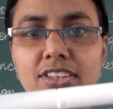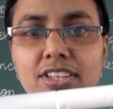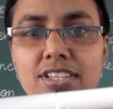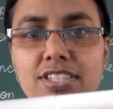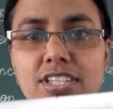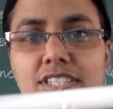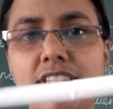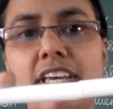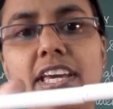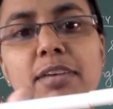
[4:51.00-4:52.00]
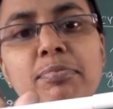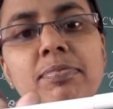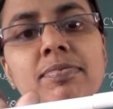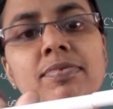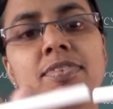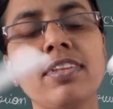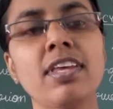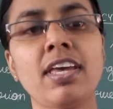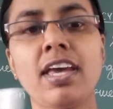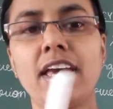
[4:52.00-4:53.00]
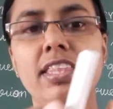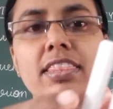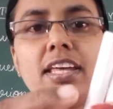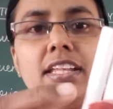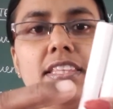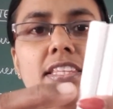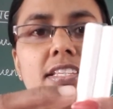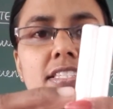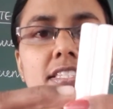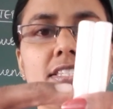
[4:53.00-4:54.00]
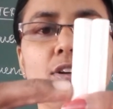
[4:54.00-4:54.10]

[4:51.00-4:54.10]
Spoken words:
this is same, and then this